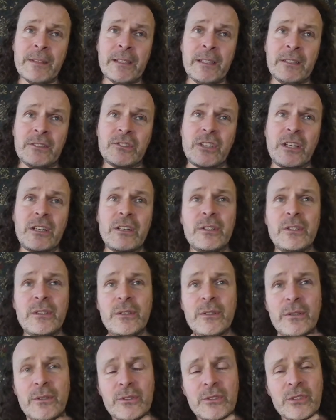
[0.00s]

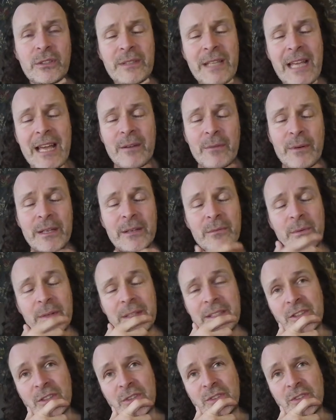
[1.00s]
So yeah,
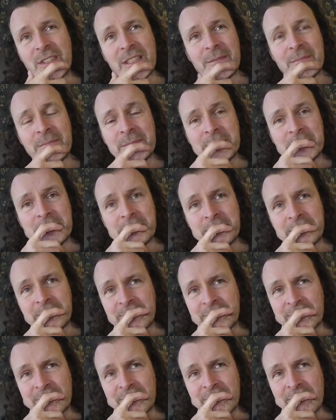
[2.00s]
we just
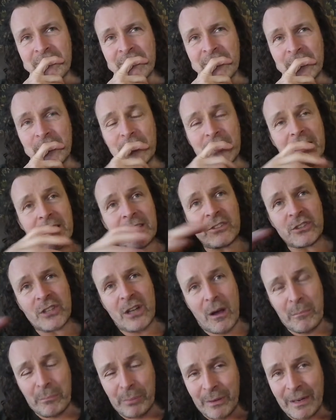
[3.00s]
we then
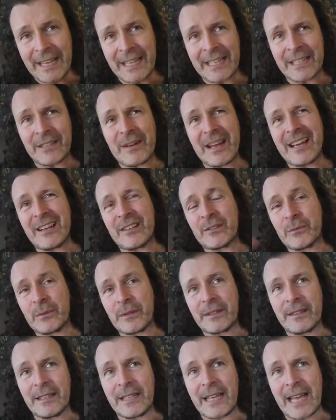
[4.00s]
start playing around
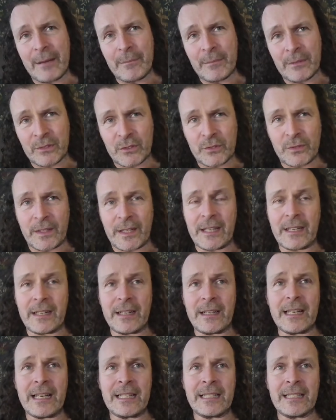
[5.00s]
with the
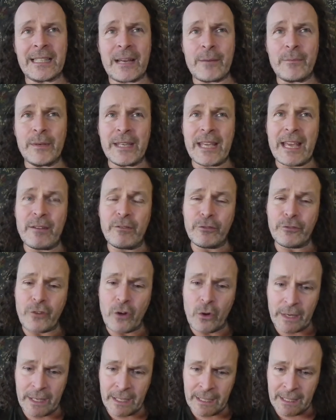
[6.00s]
atmosphere, and can we get
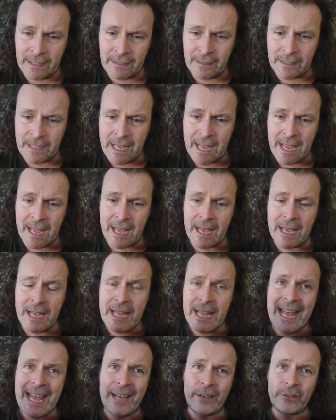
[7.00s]
fogging in there?
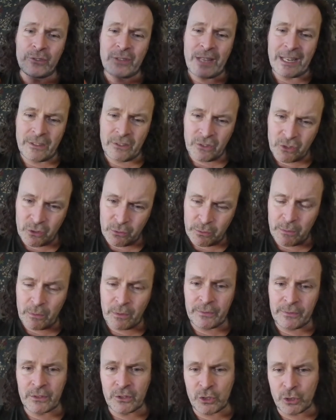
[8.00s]
How dense do we
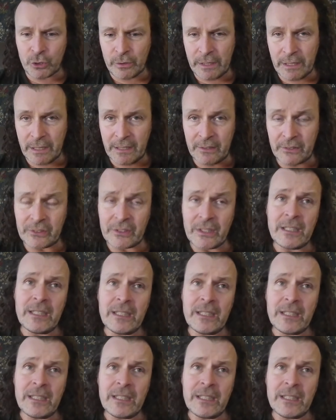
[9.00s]
want the trees?